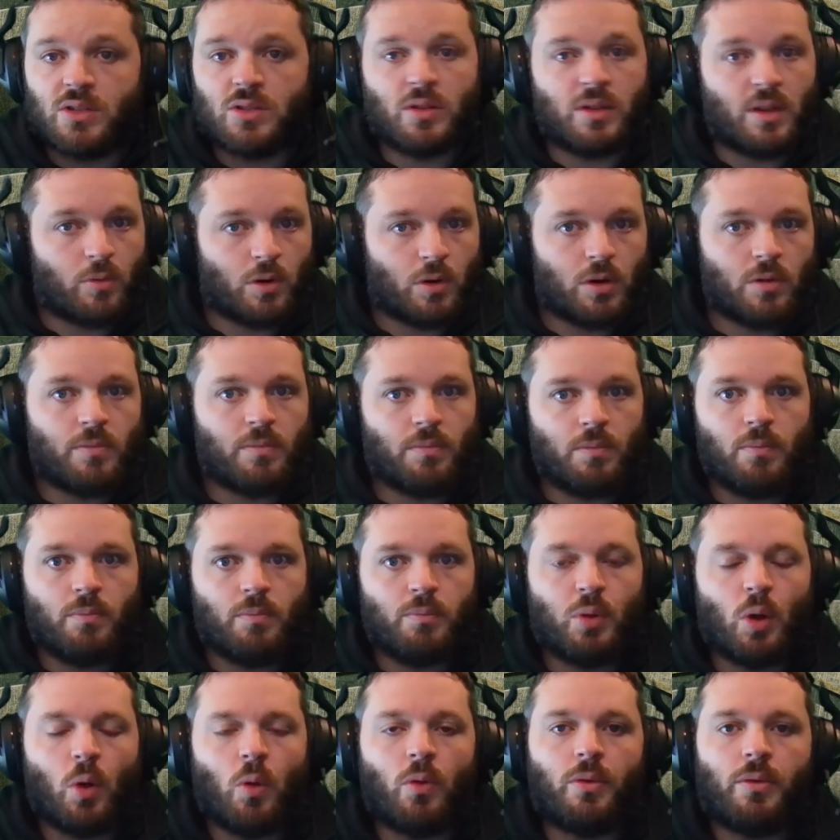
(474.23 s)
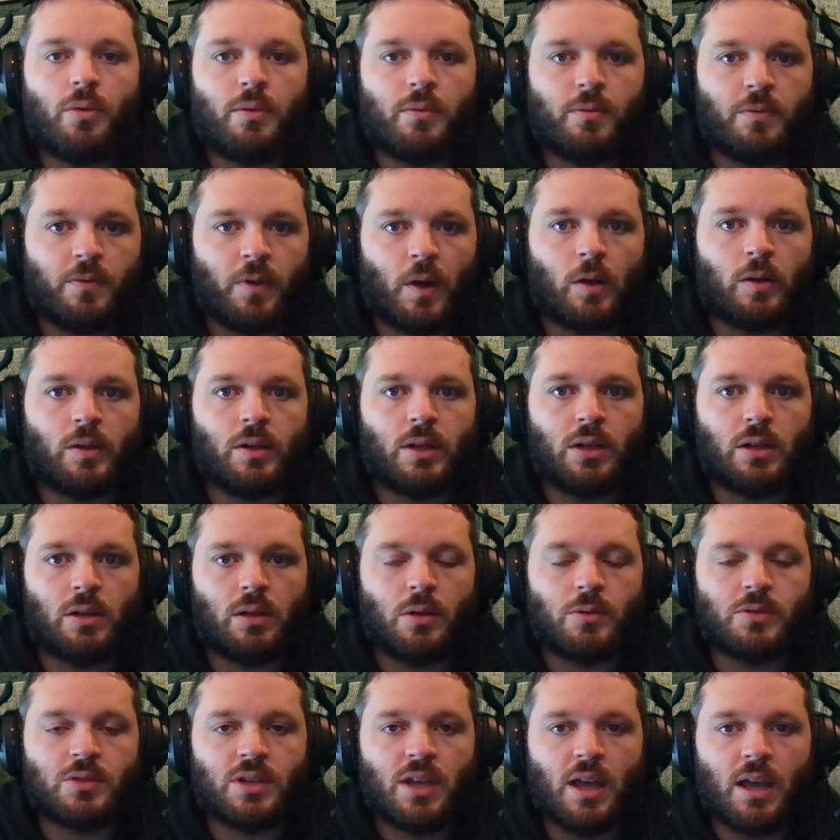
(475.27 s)
So they were both fairly
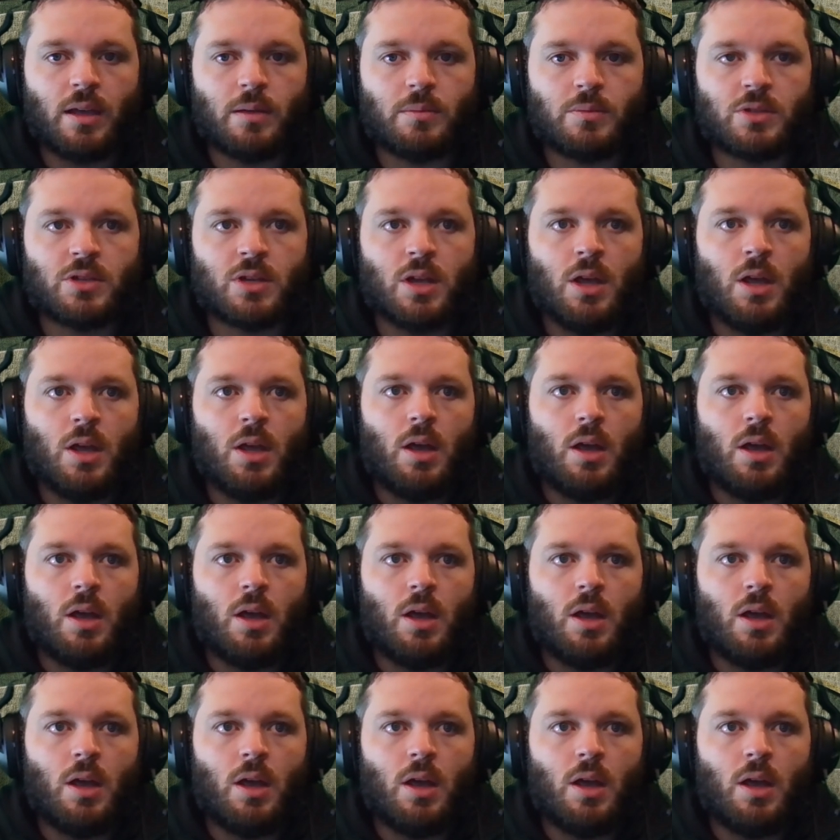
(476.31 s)
close games.